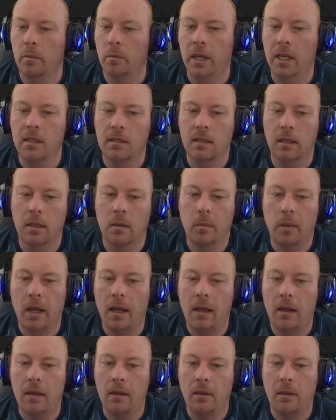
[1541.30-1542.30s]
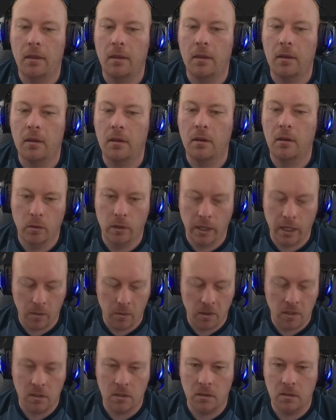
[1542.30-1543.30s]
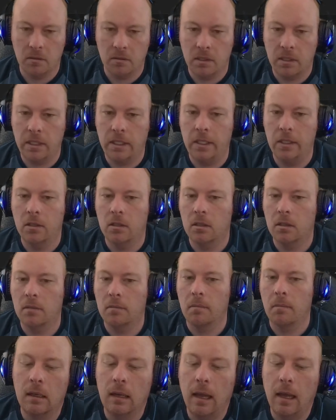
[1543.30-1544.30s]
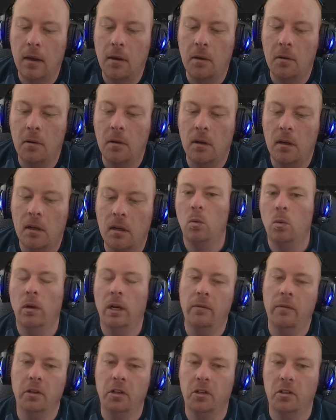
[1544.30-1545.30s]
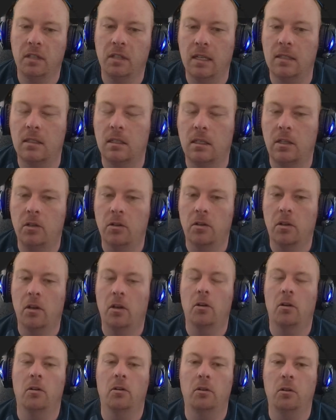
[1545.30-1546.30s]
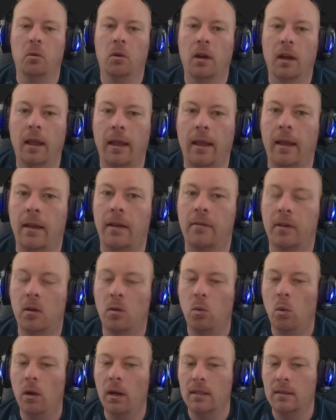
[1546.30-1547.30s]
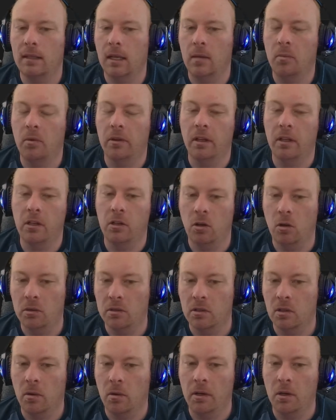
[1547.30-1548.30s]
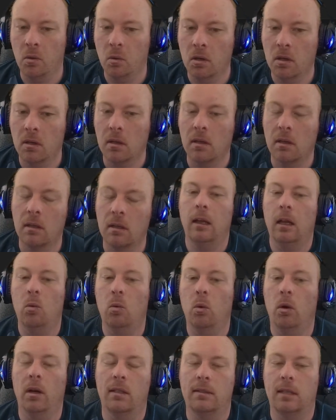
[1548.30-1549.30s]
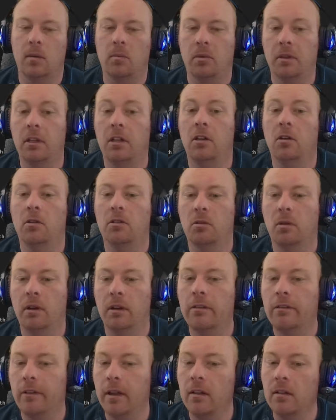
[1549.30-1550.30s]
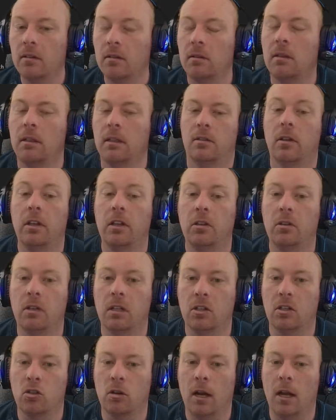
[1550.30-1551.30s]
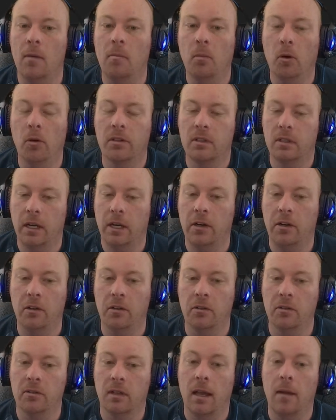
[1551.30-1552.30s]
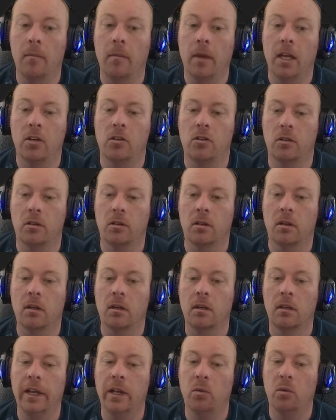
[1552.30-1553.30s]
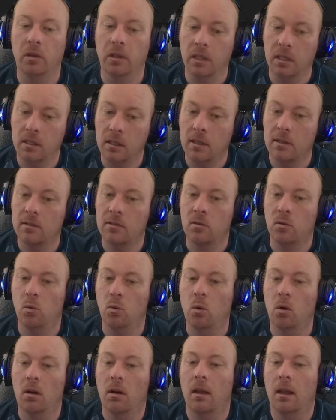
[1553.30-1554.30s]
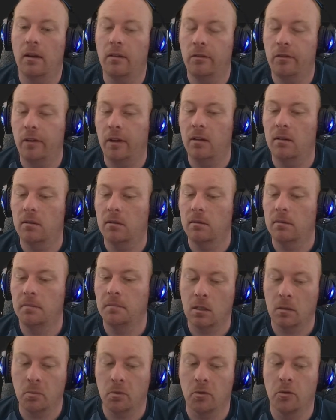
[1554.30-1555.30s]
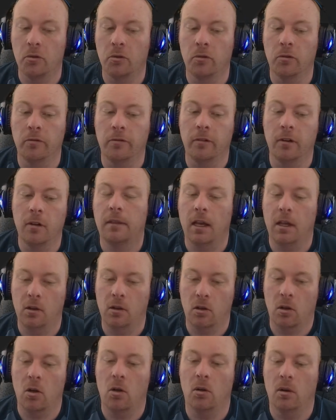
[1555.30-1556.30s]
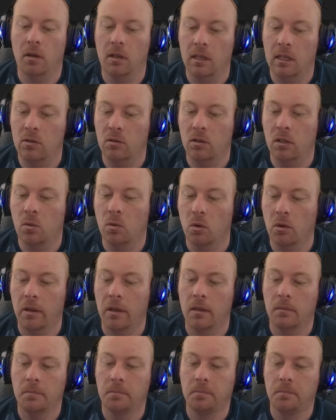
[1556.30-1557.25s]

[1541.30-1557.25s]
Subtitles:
paste in the path, rename it to Tear. Now, whenever you're testing your code, you want to have one example that you know is going to work and one example that you know is going to fail, so that you can try both scenarios and make sure it really does work and fail to prove that your code is really working.